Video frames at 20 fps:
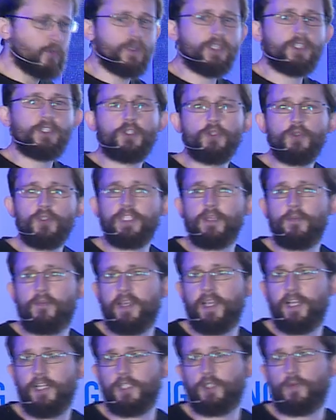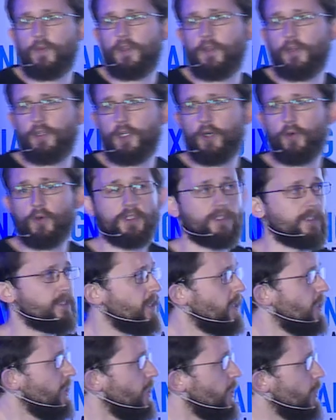want to do something else with your tokens.
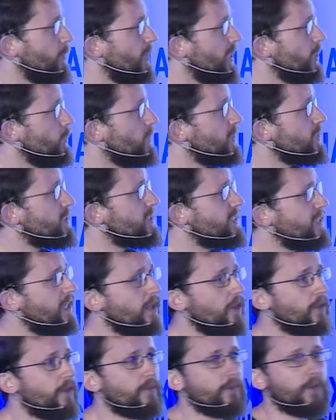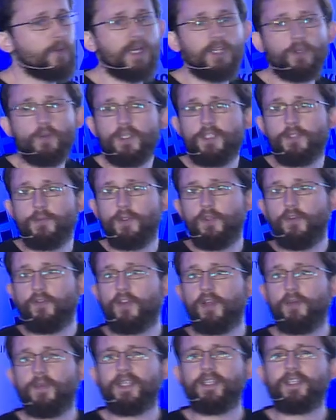You might want to sell them, you might want to move
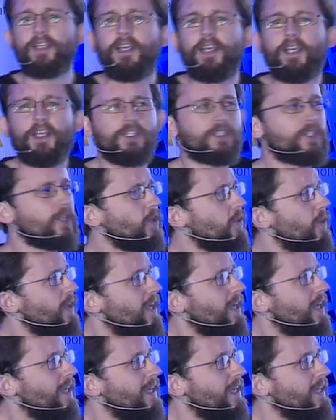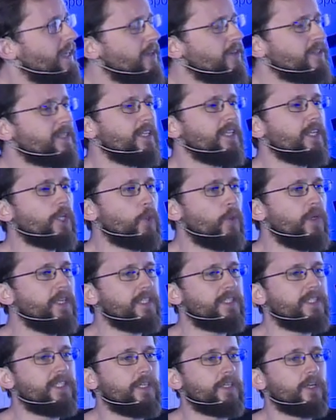them, and so there's a
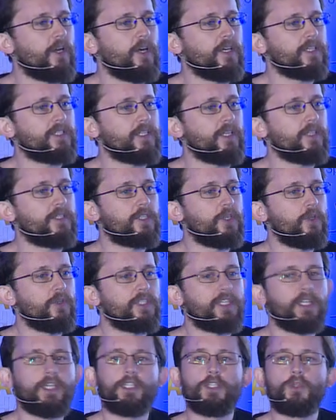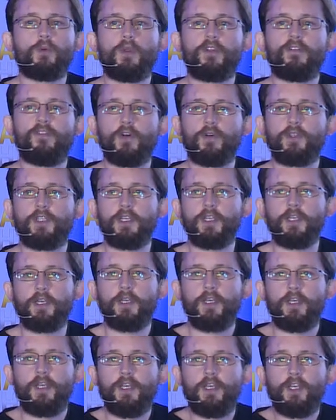liquidity cost associated with voting
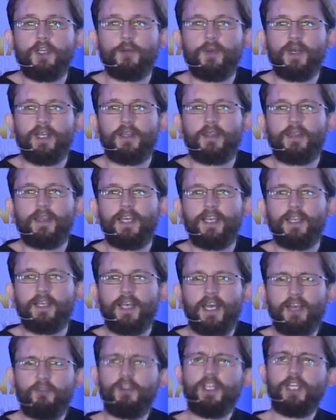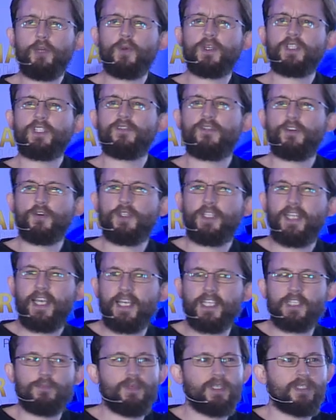you might think, I really want to vote
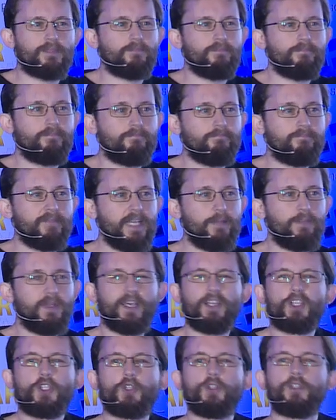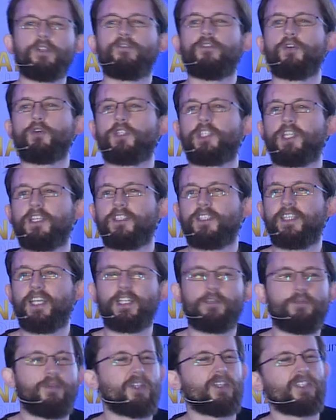yes, but maybe I shouldn't vote just
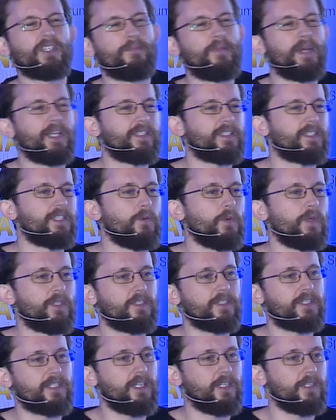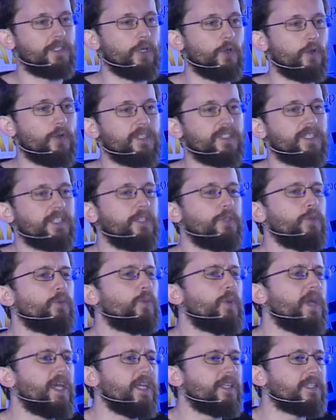yet because I might still want to sell tokens. And you
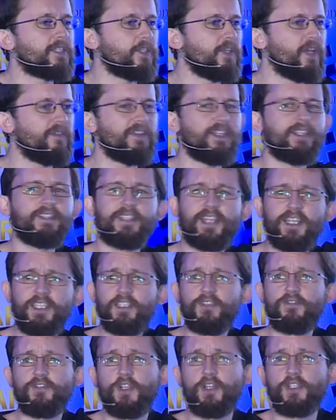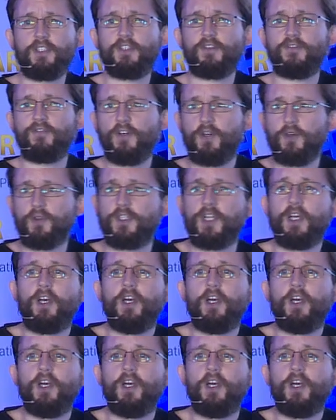wait, so you have an incentive not to vote,